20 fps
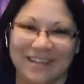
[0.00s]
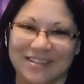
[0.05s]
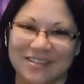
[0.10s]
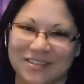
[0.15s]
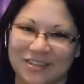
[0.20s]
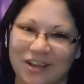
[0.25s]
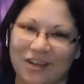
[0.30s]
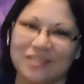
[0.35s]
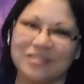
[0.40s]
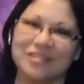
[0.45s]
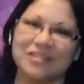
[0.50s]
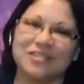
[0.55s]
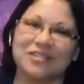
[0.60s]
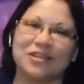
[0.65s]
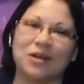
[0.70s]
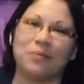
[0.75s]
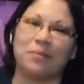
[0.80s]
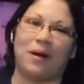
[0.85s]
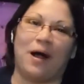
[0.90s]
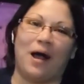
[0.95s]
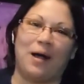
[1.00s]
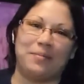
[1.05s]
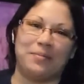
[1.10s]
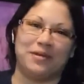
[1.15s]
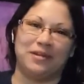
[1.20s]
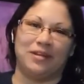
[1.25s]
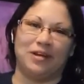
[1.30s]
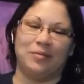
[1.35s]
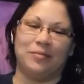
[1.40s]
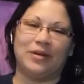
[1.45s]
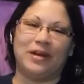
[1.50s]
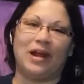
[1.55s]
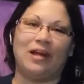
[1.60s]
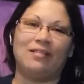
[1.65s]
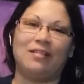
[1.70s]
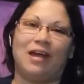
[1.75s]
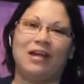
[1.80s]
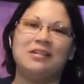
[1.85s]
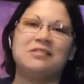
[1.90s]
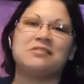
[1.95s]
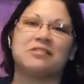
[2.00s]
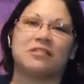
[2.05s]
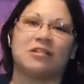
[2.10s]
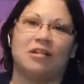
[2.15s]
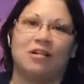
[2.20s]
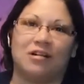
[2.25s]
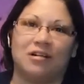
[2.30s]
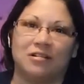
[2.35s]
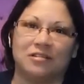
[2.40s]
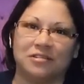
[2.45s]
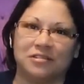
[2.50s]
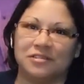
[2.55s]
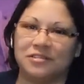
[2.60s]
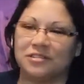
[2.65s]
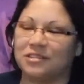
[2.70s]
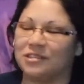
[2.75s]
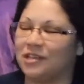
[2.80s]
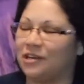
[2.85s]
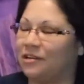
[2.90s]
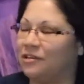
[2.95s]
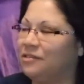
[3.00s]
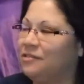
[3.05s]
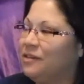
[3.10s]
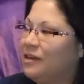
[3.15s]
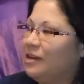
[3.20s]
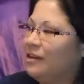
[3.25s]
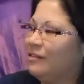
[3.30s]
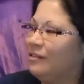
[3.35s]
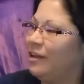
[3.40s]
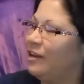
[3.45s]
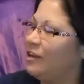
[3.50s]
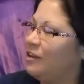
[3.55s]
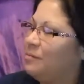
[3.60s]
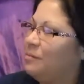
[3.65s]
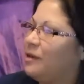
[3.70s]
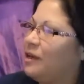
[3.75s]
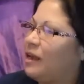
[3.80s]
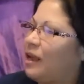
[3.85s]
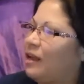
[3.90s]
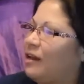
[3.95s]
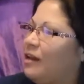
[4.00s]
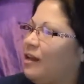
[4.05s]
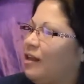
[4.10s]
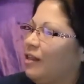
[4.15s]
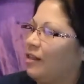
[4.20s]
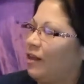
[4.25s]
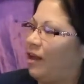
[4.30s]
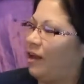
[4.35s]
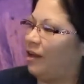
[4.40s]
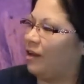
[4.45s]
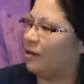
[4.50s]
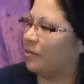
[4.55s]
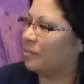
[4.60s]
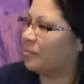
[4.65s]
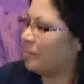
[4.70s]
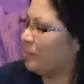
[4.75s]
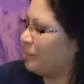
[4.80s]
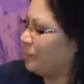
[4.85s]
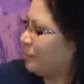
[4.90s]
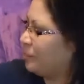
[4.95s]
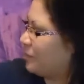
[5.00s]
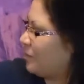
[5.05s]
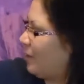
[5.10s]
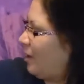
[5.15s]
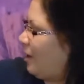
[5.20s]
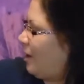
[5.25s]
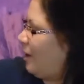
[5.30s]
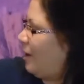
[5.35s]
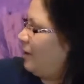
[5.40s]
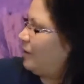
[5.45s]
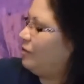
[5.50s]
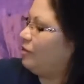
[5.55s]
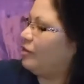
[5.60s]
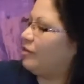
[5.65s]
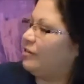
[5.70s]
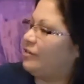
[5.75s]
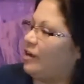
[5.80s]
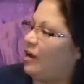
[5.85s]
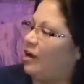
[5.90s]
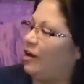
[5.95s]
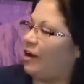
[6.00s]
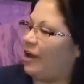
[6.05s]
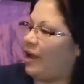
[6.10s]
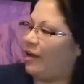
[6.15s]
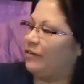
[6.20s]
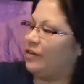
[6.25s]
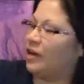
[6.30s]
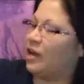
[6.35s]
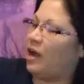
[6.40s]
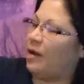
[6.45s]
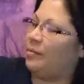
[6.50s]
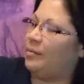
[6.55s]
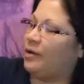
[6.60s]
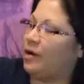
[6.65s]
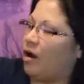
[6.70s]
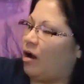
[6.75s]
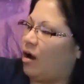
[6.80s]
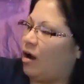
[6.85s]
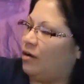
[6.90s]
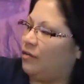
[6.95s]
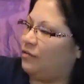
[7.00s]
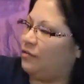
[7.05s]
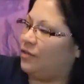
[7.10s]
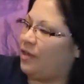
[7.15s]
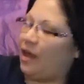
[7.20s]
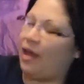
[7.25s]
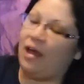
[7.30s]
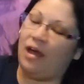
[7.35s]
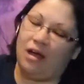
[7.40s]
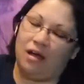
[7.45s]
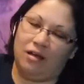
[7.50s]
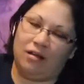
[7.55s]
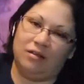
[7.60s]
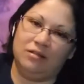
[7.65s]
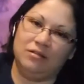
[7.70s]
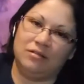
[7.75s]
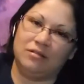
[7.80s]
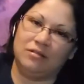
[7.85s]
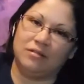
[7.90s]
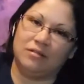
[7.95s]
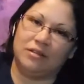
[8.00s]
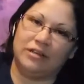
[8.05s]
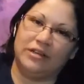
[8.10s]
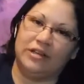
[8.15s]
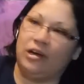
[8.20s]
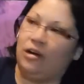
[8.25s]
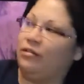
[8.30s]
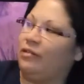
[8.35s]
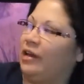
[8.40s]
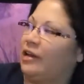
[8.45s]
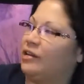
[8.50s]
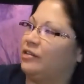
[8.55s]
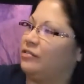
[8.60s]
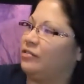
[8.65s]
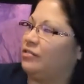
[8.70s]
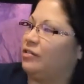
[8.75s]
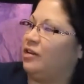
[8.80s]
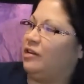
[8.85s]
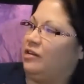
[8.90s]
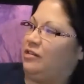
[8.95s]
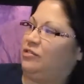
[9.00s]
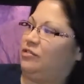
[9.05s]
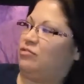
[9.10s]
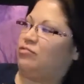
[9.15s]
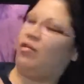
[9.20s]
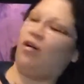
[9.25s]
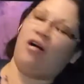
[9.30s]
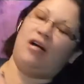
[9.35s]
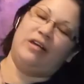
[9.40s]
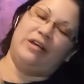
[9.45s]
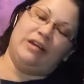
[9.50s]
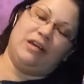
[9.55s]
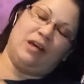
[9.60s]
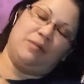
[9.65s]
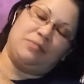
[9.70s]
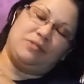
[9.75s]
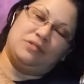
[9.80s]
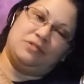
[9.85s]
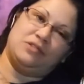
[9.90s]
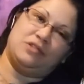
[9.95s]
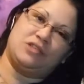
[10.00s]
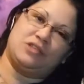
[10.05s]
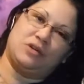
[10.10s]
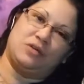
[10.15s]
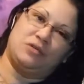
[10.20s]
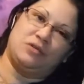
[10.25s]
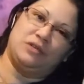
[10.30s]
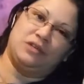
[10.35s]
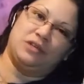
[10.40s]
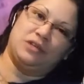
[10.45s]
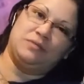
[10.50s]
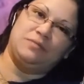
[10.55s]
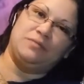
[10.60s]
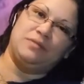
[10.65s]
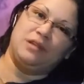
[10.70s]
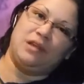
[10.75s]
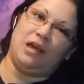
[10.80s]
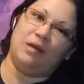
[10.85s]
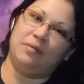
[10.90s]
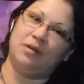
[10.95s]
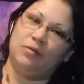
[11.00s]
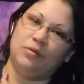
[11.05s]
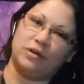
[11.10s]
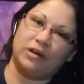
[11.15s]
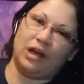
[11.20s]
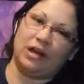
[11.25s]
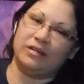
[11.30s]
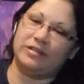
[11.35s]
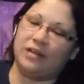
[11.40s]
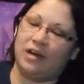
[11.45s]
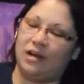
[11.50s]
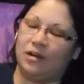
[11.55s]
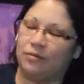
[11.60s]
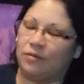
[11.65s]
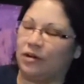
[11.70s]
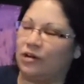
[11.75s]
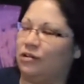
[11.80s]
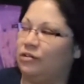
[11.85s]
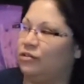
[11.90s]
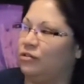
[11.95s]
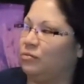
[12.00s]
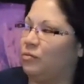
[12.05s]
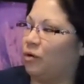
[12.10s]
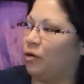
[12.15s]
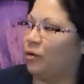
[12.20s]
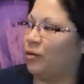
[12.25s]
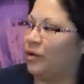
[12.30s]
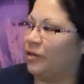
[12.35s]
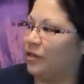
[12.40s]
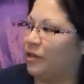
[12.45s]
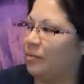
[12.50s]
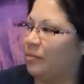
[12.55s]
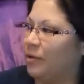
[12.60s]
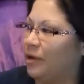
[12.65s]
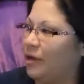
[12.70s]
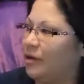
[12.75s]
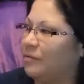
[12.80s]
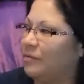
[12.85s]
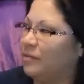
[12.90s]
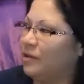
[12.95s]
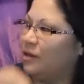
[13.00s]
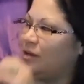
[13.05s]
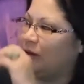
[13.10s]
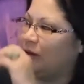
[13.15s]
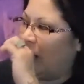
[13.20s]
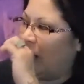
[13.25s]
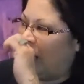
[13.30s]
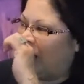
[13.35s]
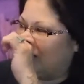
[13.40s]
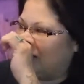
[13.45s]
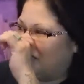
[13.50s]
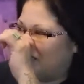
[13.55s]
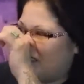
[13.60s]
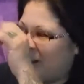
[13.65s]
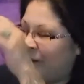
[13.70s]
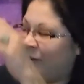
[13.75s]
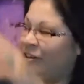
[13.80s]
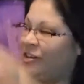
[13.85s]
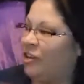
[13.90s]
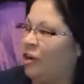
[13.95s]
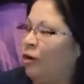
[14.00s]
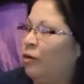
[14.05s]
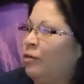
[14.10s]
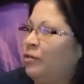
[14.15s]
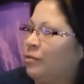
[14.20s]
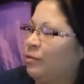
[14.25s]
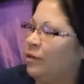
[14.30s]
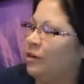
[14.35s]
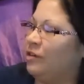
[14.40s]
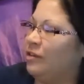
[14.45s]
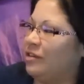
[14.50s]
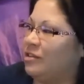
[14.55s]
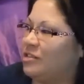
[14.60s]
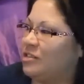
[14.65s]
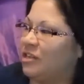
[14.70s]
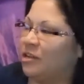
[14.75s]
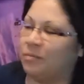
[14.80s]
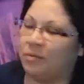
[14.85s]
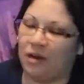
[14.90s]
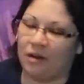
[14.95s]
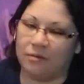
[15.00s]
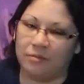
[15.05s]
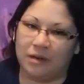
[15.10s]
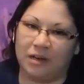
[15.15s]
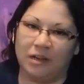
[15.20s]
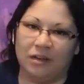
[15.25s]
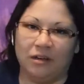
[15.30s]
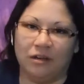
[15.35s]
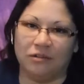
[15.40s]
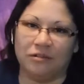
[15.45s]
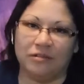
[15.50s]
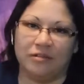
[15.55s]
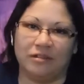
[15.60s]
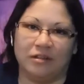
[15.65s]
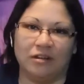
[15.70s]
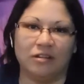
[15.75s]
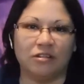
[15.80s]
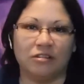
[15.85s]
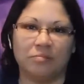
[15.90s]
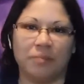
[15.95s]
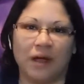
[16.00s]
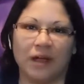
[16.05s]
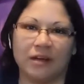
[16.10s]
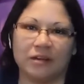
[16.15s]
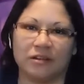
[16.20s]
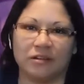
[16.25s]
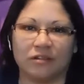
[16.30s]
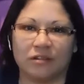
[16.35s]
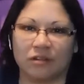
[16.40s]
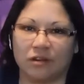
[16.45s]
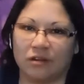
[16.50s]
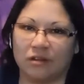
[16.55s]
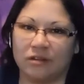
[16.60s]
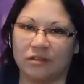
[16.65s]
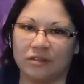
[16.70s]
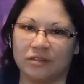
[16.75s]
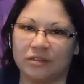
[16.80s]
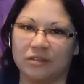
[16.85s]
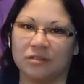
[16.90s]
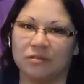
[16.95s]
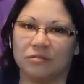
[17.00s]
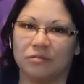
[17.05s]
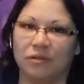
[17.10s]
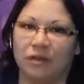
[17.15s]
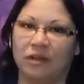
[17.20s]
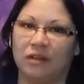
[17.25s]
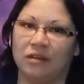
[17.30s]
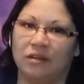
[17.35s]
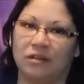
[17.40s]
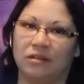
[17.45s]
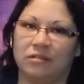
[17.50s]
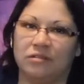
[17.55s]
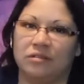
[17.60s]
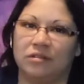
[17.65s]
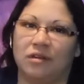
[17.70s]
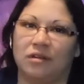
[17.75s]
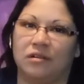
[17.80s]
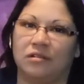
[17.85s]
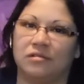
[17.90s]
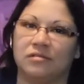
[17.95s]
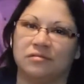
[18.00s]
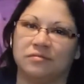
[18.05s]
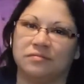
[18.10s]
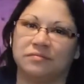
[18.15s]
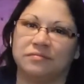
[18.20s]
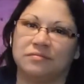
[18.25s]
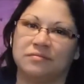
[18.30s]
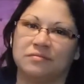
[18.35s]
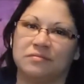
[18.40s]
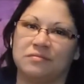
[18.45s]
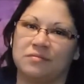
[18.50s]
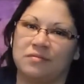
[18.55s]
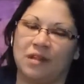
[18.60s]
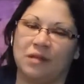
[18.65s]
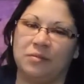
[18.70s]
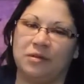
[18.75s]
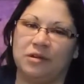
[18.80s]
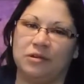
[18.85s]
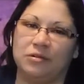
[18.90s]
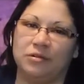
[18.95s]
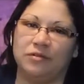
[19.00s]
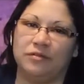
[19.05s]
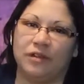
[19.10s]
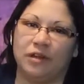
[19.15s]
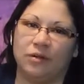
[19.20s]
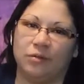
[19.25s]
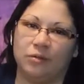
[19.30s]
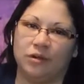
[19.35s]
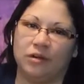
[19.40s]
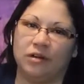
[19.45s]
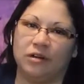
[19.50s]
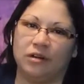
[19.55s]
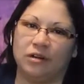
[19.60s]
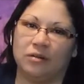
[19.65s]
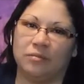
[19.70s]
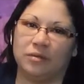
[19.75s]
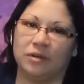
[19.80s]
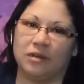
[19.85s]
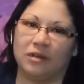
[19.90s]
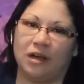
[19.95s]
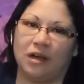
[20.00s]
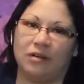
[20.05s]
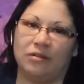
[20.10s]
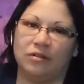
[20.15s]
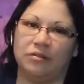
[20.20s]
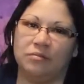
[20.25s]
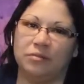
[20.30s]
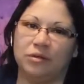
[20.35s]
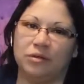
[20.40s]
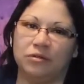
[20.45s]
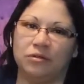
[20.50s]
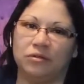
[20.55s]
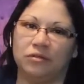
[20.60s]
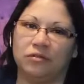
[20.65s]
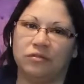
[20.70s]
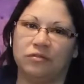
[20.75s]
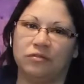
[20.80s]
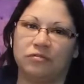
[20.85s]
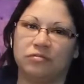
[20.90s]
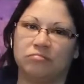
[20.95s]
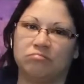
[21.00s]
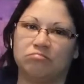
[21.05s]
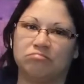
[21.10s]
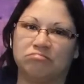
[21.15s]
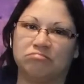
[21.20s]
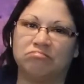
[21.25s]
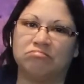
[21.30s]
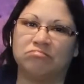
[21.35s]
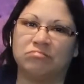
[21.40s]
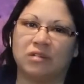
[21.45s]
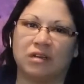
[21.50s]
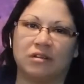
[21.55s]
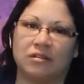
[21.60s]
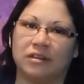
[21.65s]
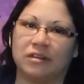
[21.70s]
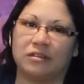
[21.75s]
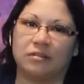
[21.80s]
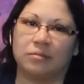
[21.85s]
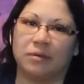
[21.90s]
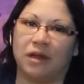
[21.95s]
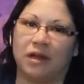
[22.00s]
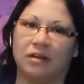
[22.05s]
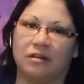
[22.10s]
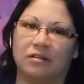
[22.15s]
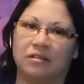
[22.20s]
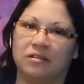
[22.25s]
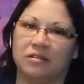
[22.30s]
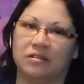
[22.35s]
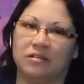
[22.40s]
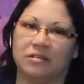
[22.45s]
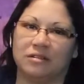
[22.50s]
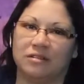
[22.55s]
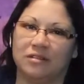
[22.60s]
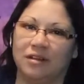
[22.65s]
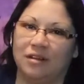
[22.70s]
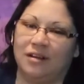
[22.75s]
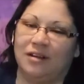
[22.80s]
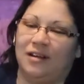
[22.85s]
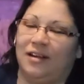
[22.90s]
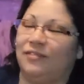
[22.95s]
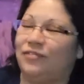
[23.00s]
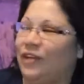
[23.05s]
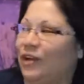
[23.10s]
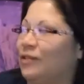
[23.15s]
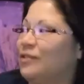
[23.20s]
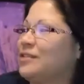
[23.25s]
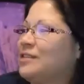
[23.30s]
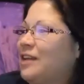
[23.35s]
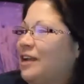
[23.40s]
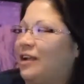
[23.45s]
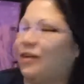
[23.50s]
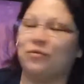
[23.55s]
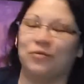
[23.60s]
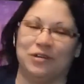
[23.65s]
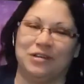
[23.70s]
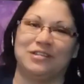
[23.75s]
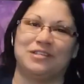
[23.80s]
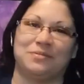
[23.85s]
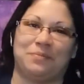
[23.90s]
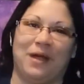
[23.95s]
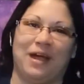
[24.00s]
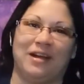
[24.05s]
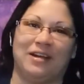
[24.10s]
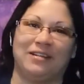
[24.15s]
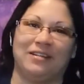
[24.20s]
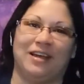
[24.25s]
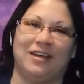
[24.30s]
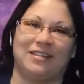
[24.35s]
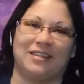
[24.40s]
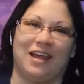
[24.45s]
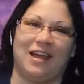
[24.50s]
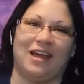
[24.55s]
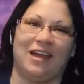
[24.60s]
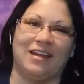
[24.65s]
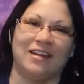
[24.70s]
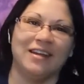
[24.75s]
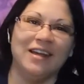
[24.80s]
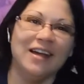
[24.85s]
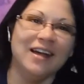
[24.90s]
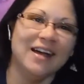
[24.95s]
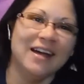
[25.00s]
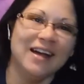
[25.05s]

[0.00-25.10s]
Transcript: Skulls are so popular, but I like skulls, you know. They could be anything. And you could tell I have it coming off the L, you know, like it's crawling up to his shoulder. I mean, we're not done. We're going to do more with it, but I was trying to go with realistic, but everybody knows that a spider skull isn't real, so it'd be cool if they were, but I would move. I don't like spiders. If there was like a real spider like that.